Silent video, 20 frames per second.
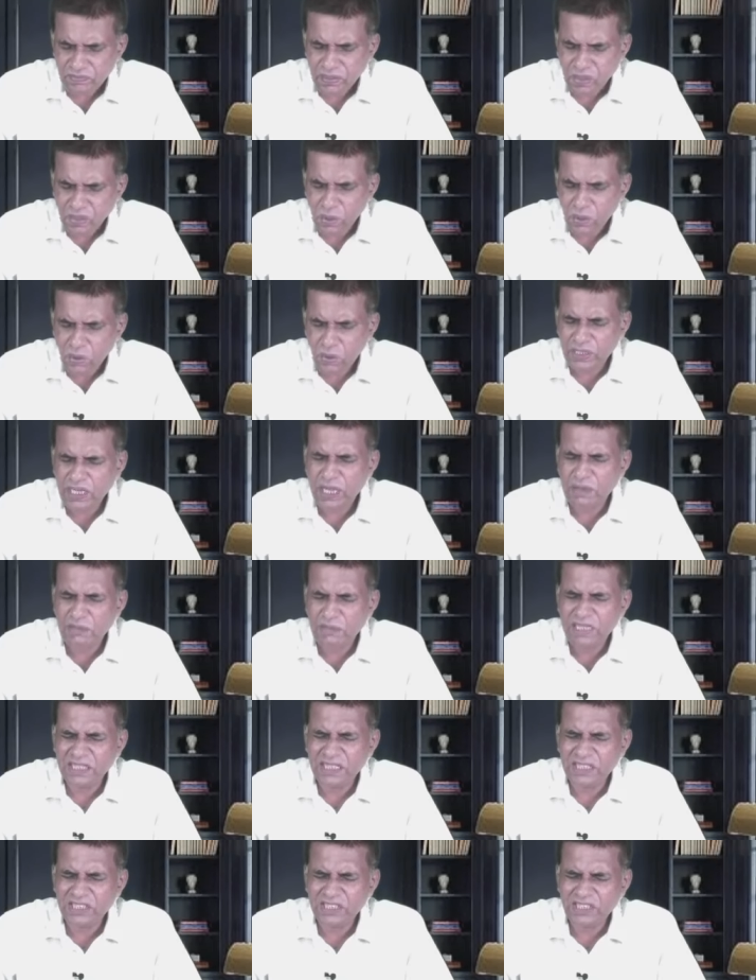
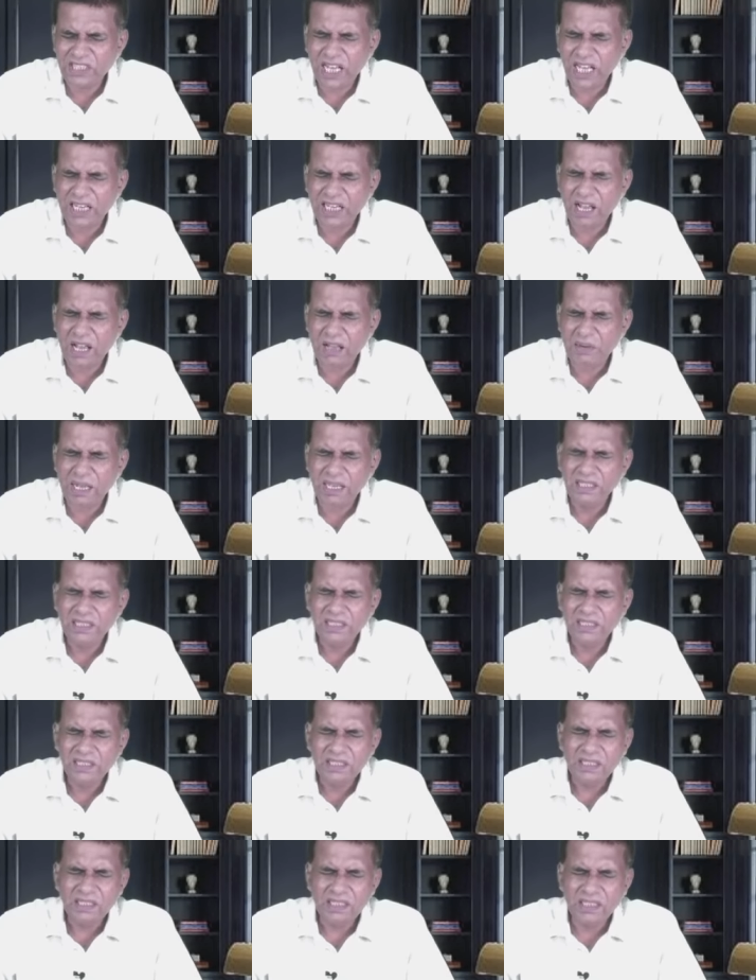Oh,
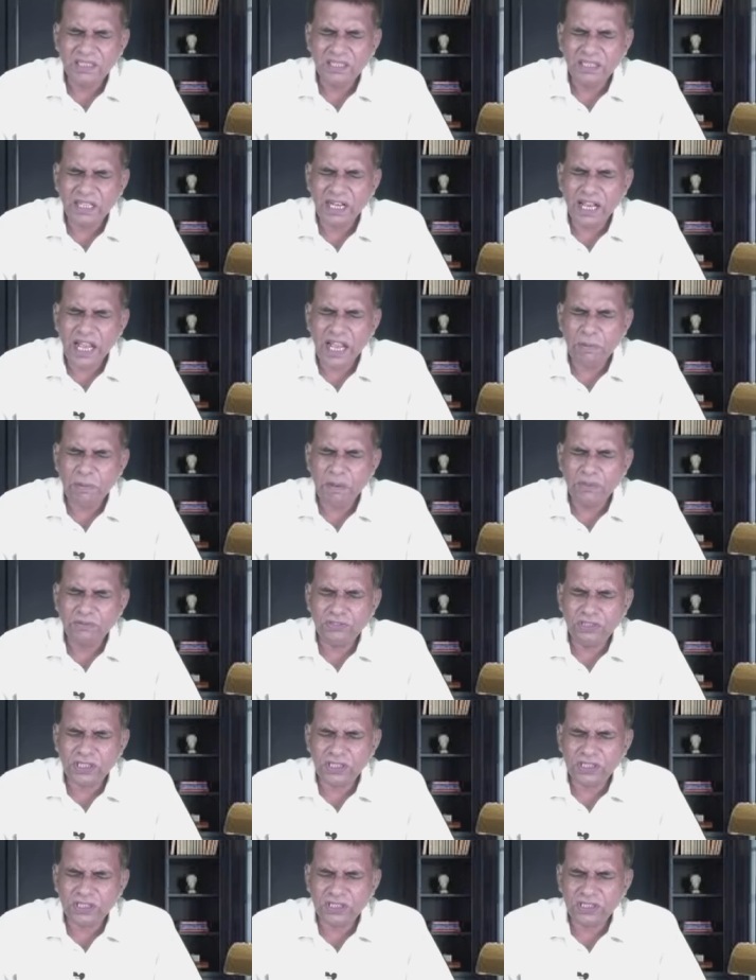in the name of
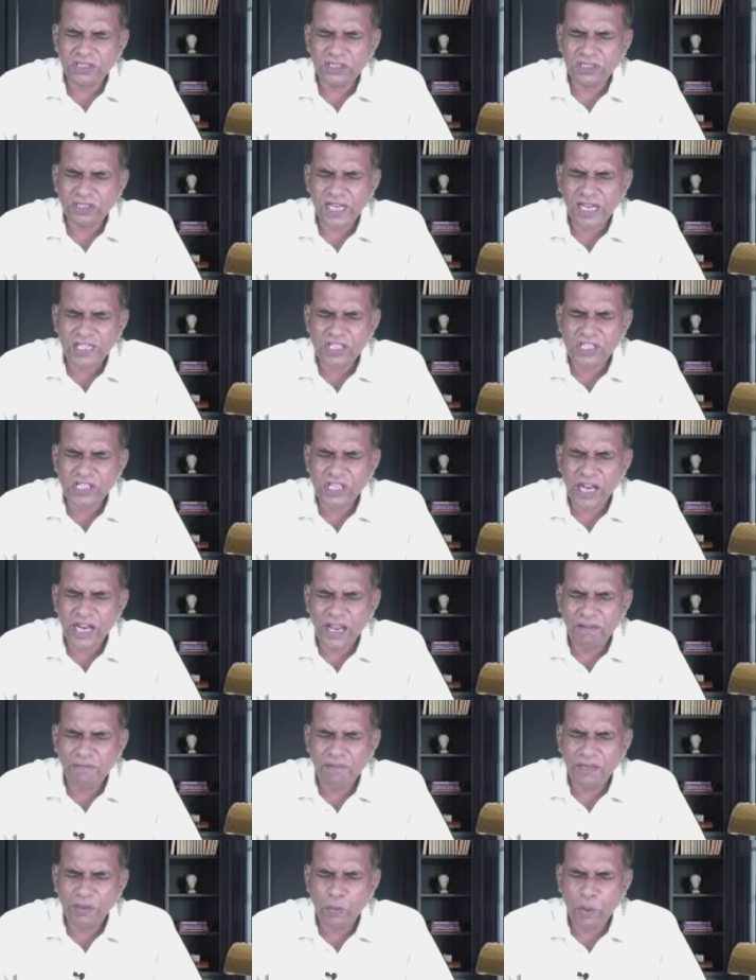Jesus, touch
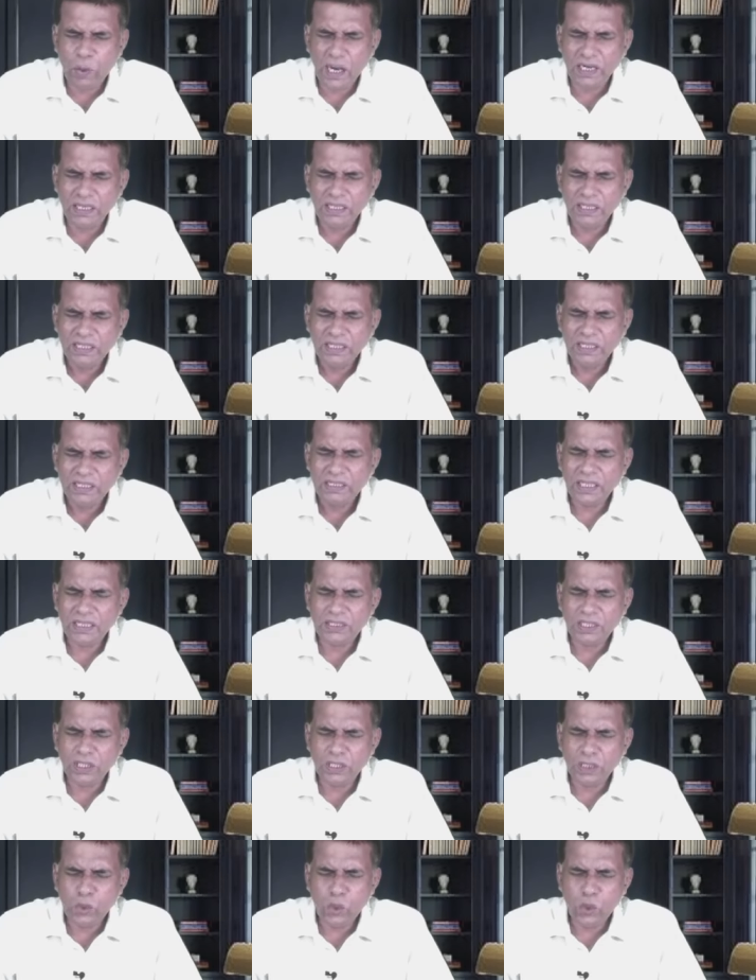everyone. Let
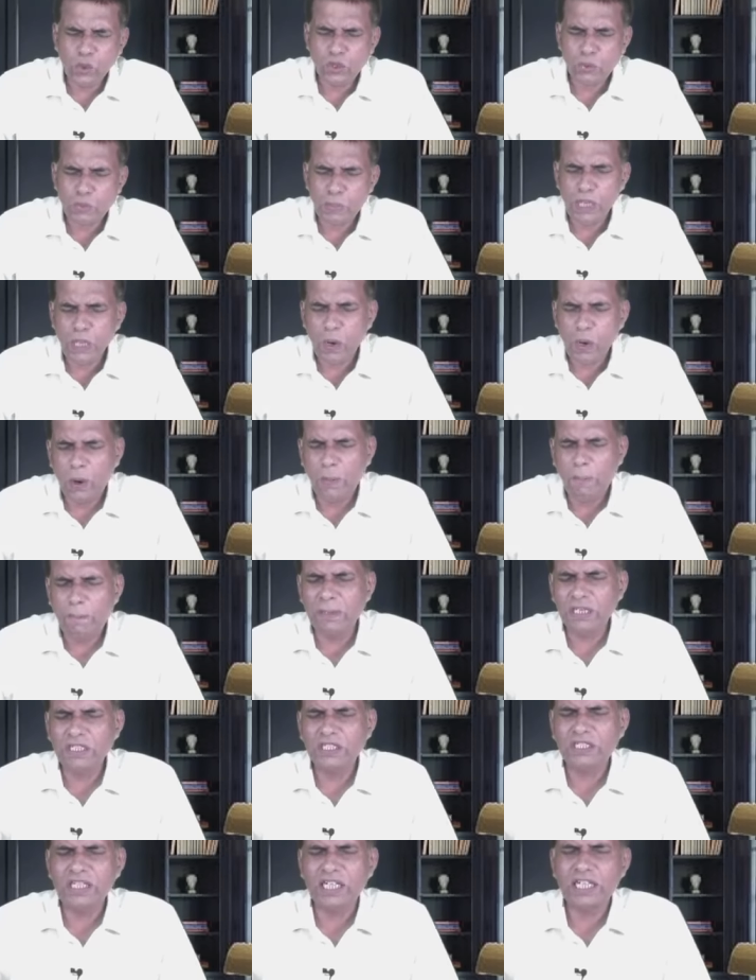the doors be
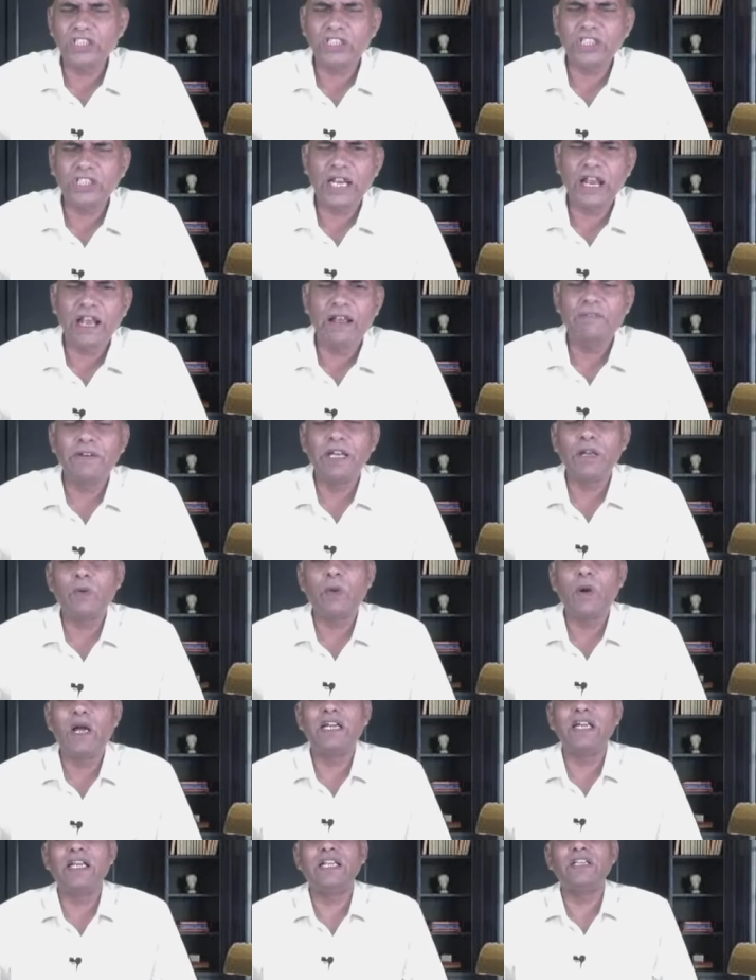open. Touch
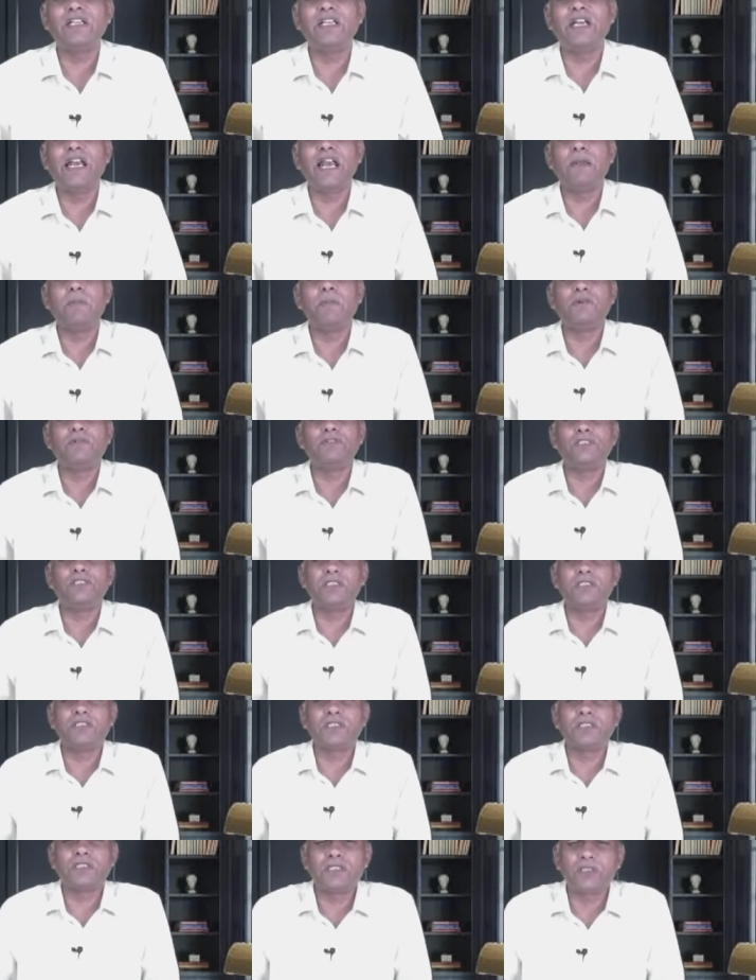everyone in the name of
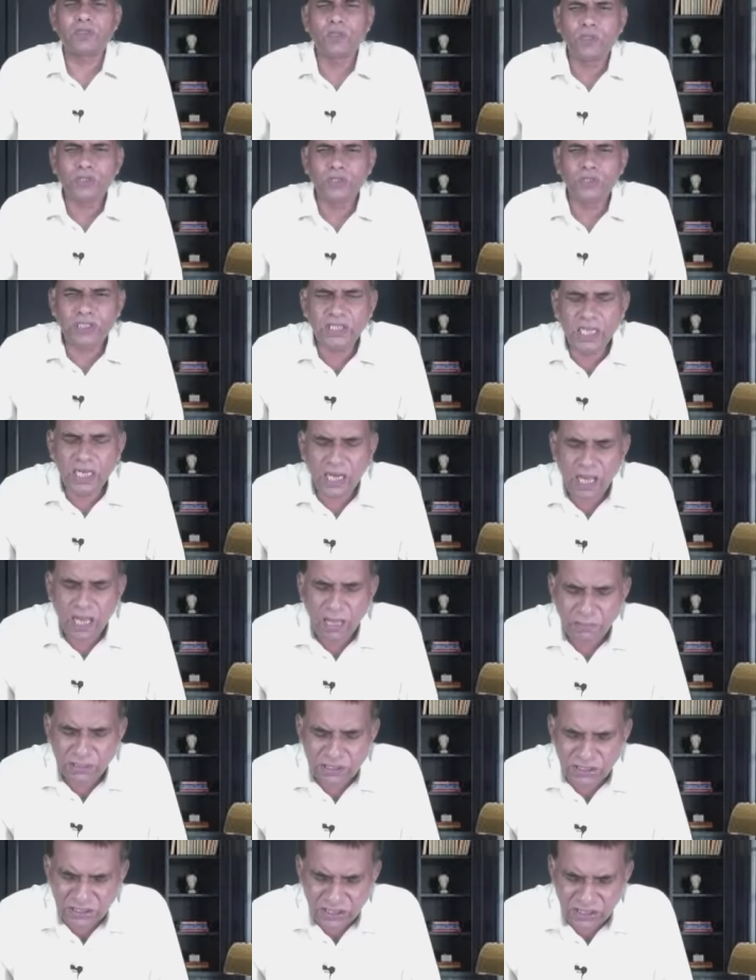Jesus. O oh,
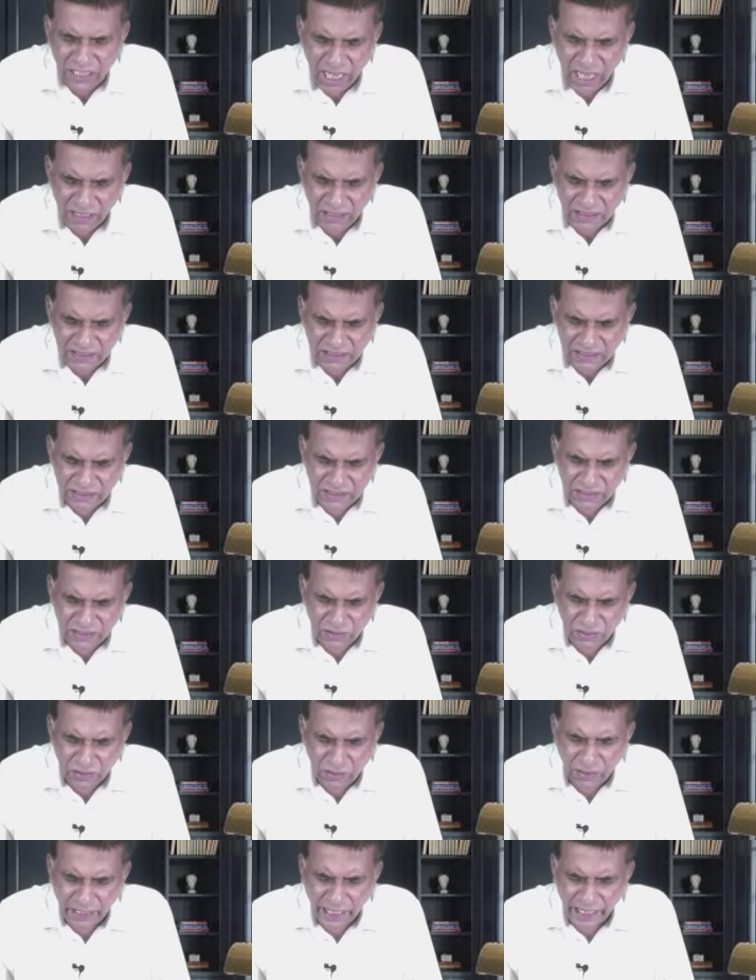Shalom Azda.
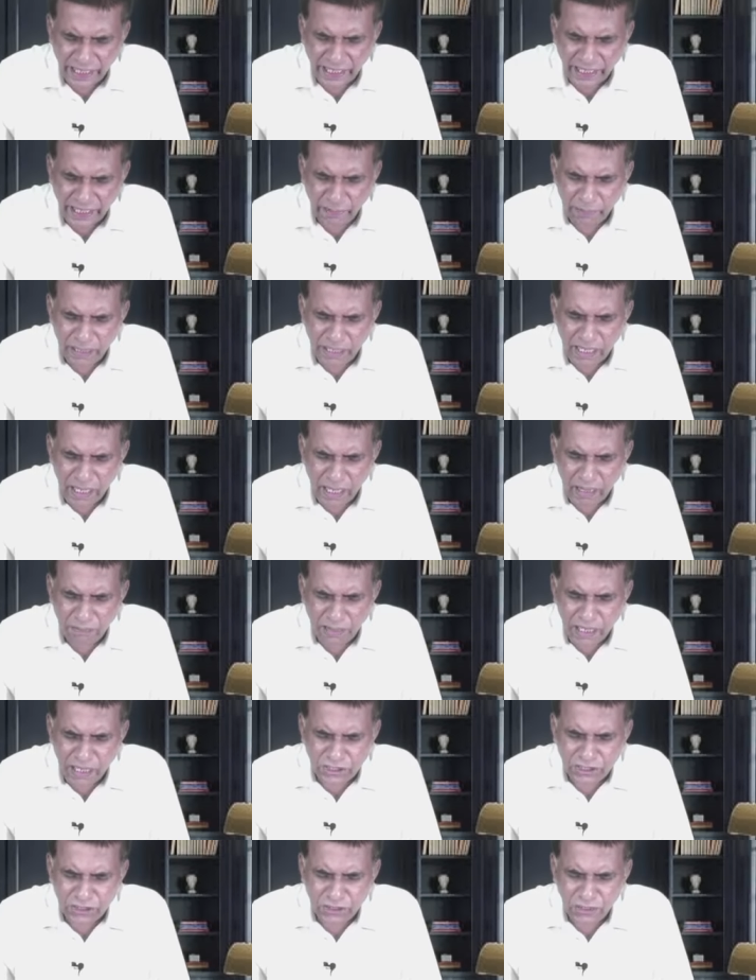Oh Rekimena
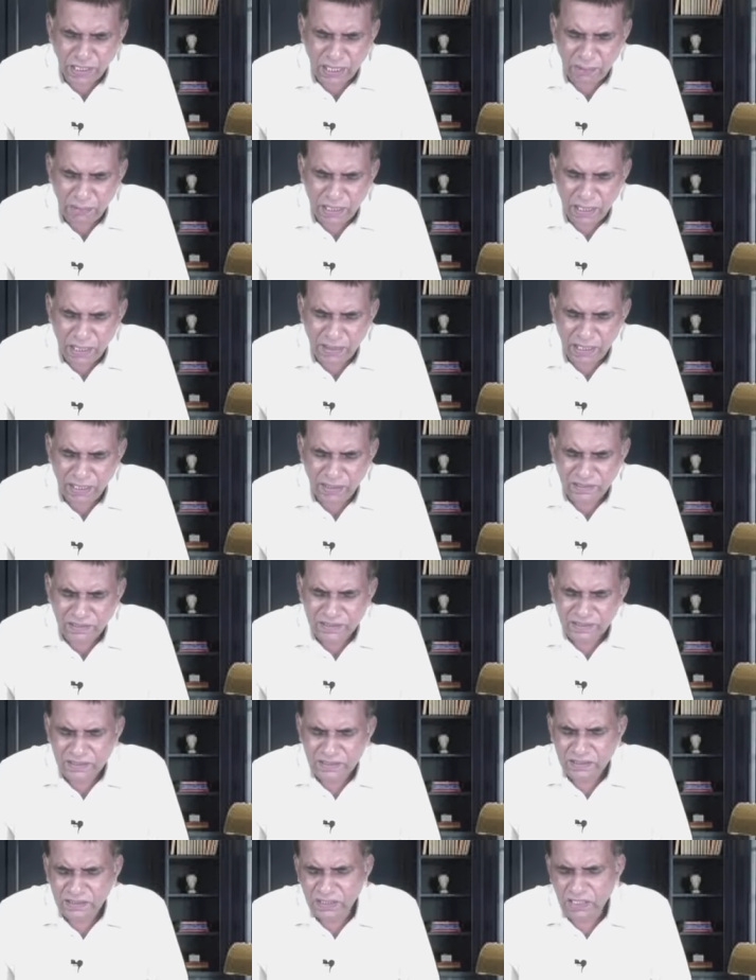Bashulamama.
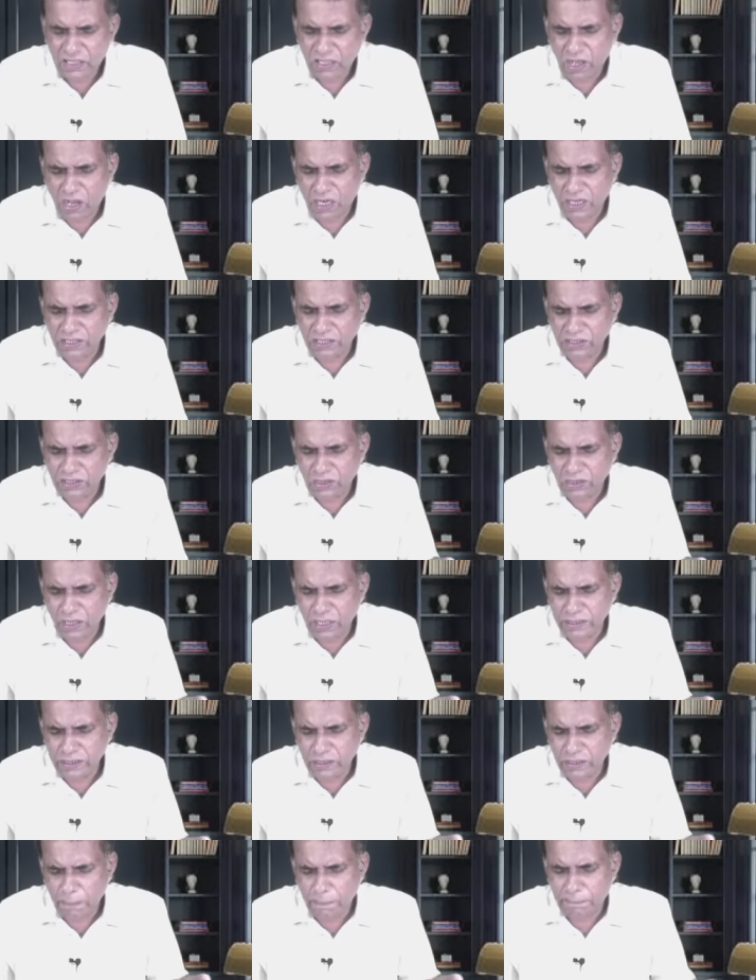The Lord is
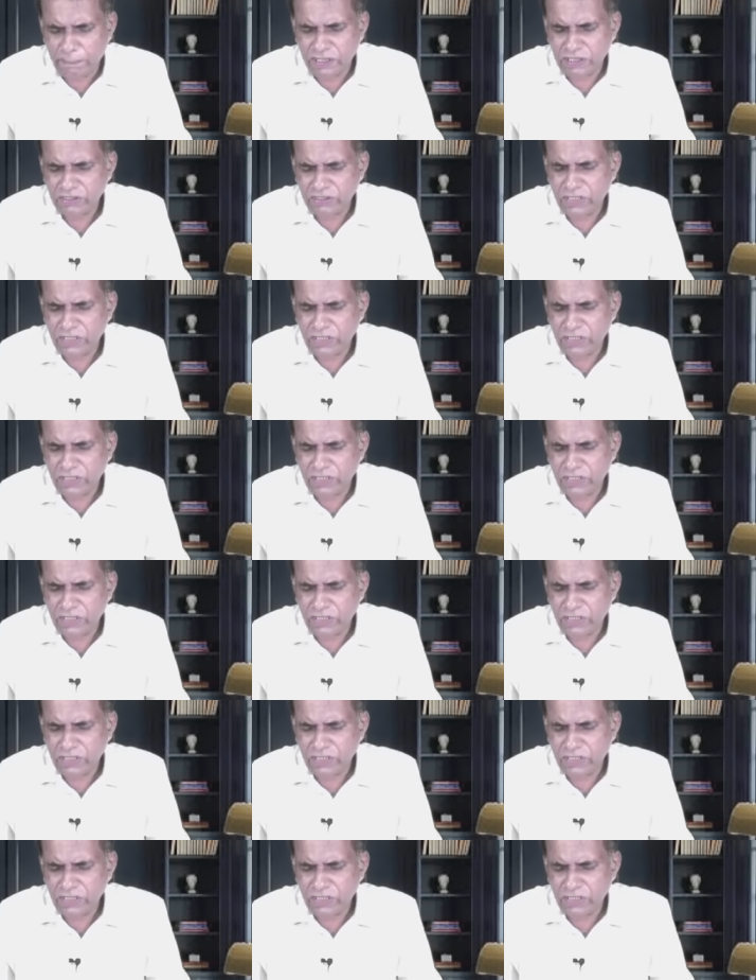going to bless